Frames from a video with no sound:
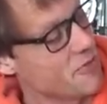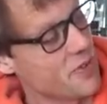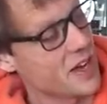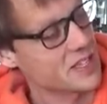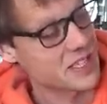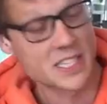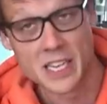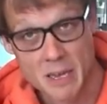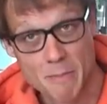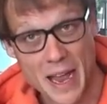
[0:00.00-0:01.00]

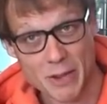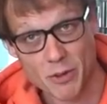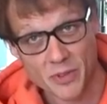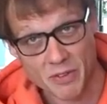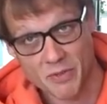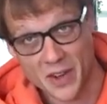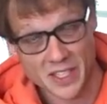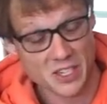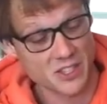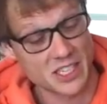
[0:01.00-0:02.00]
advanced manual full of
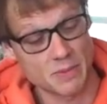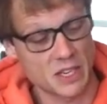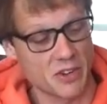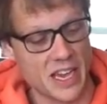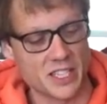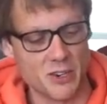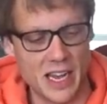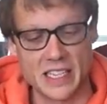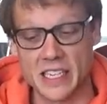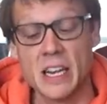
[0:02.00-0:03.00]
advanced concepts that I'll get to
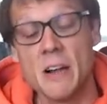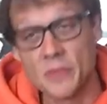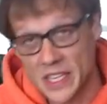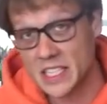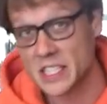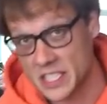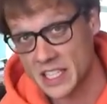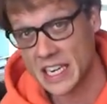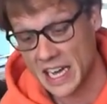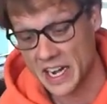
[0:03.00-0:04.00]
later. This is just
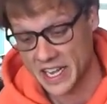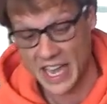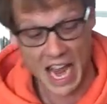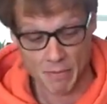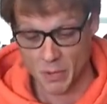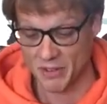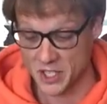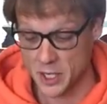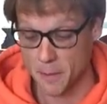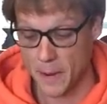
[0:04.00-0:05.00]
the learning game. We have a
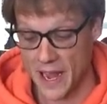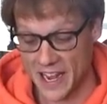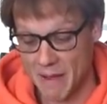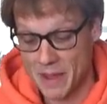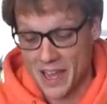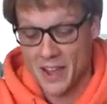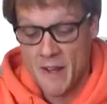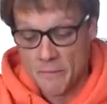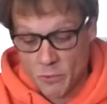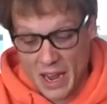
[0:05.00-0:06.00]
two-player game here.
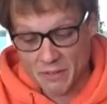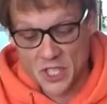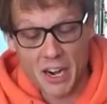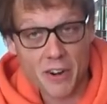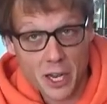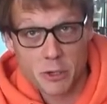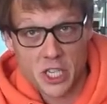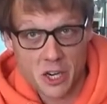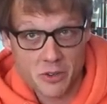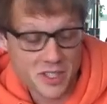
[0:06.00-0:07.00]
We have Jericho
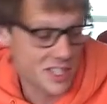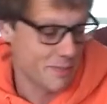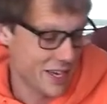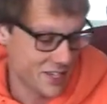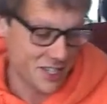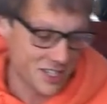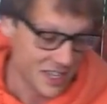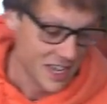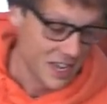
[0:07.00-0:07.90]
Jones, the merchant,